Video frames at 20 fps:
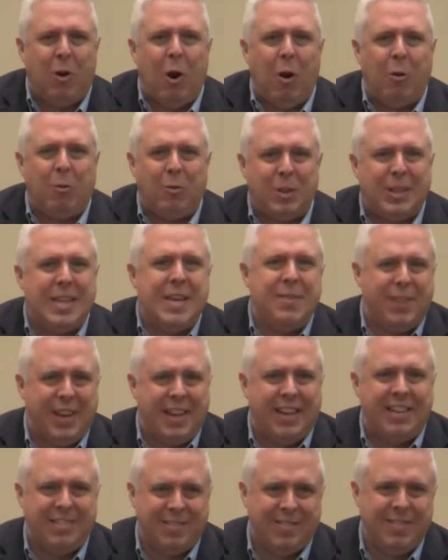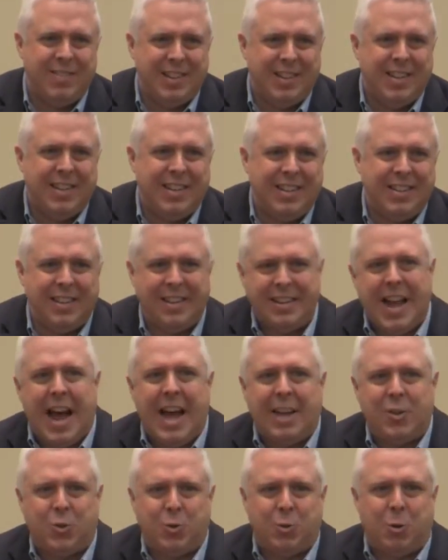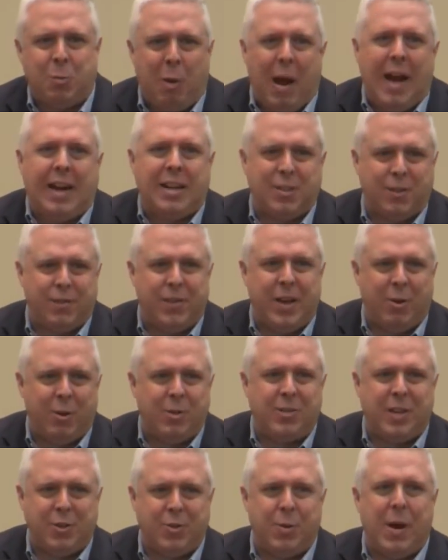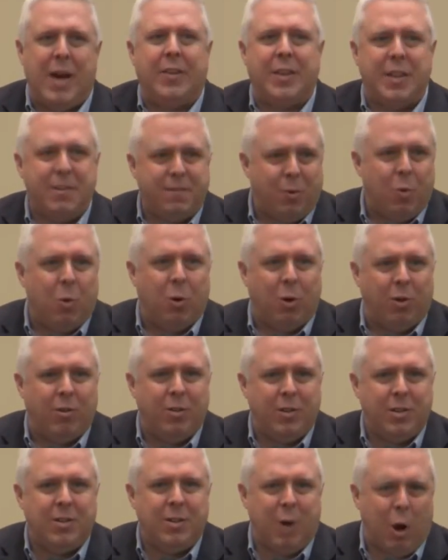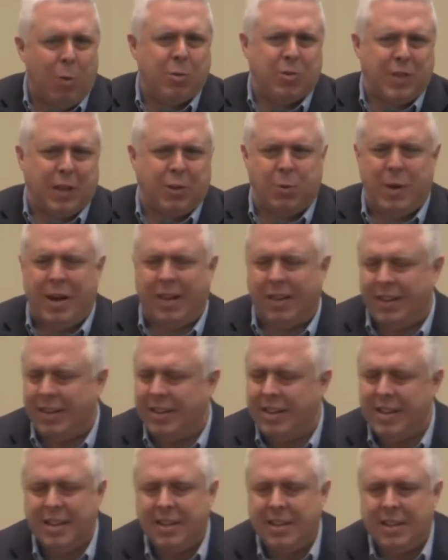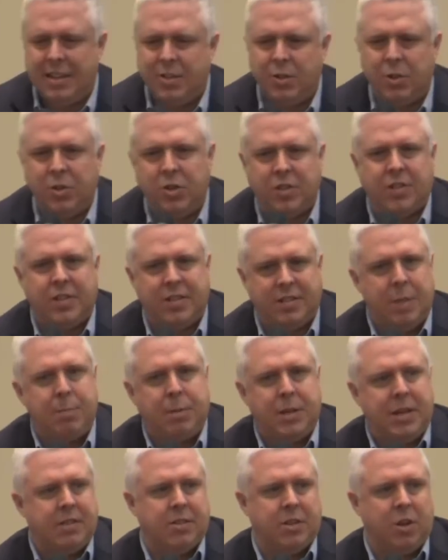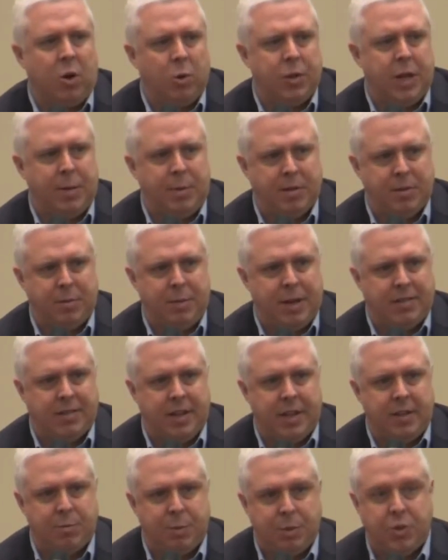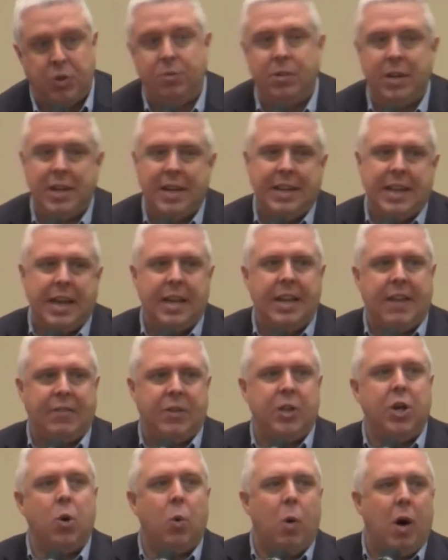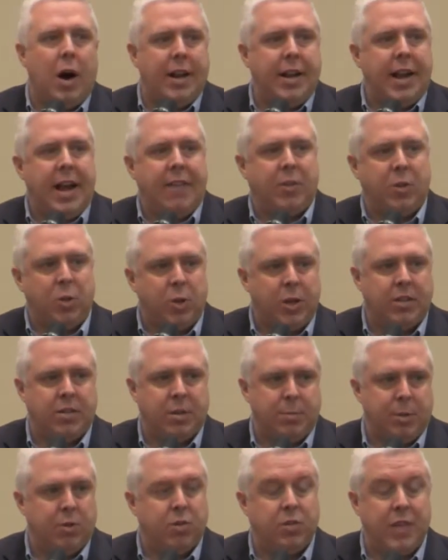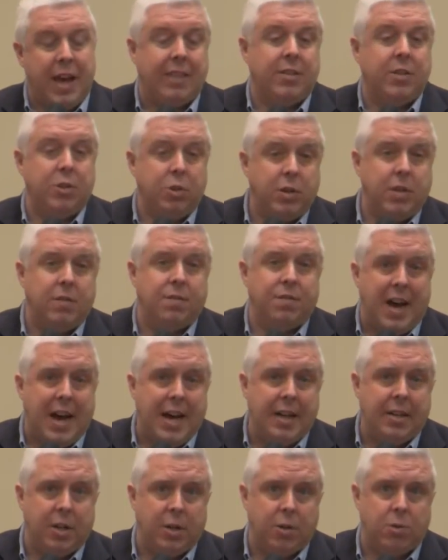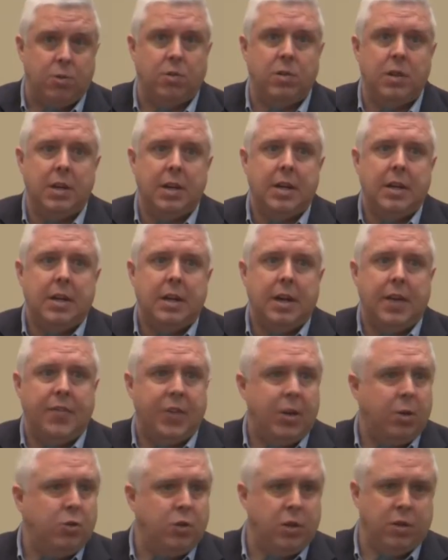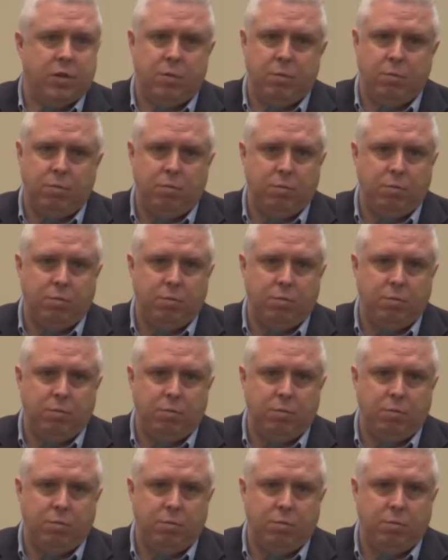are leaving the natural practice of heterosexuality for homosexuality. So it just it simply doesn't hold up, doesn't make sense. But you, you'd have to go on and have to look at some of those texts, and you can find those if you just